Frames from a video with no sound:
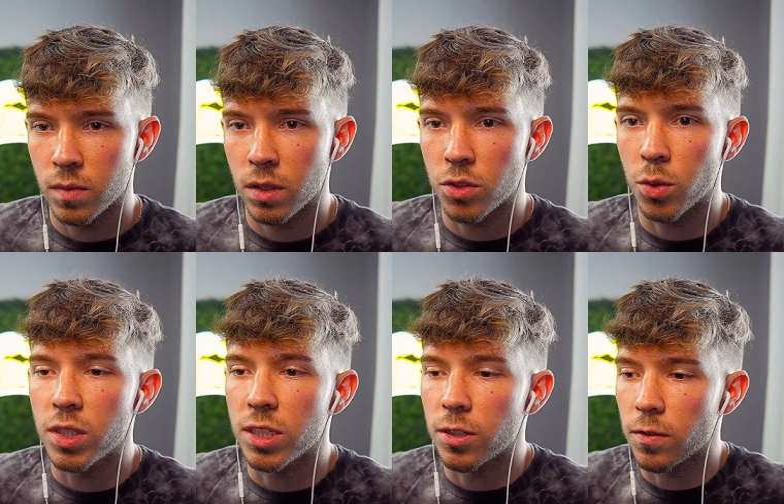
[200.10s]
So he's
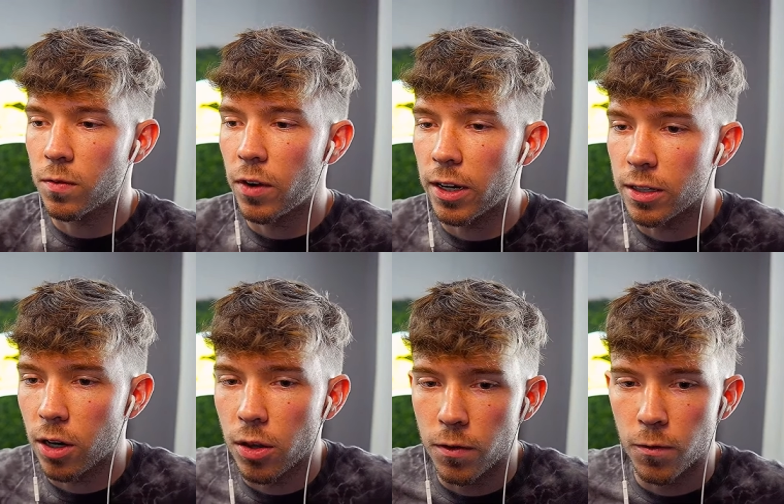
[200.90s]
in here finding
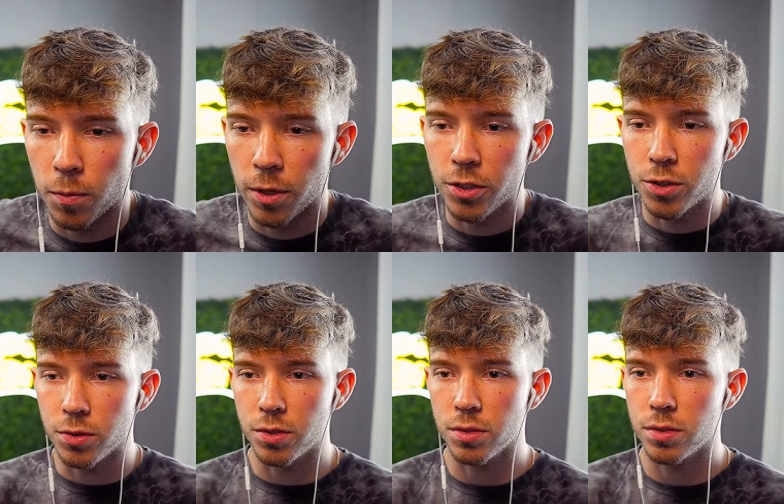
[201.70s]
all the forbidden
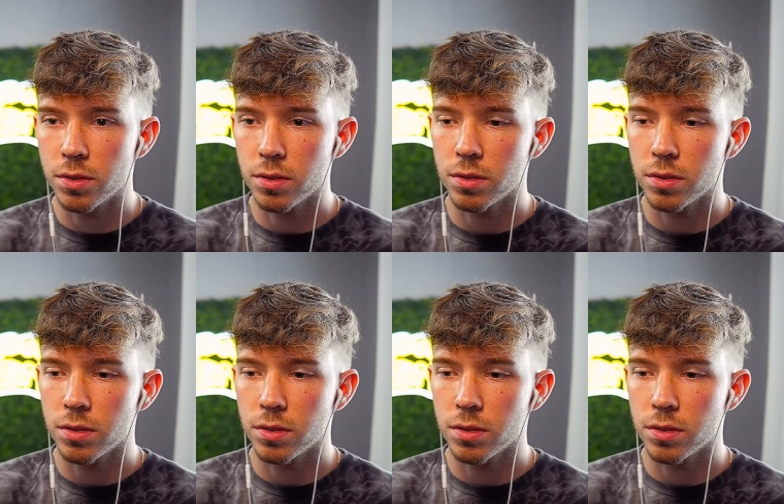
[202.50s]
jutsus.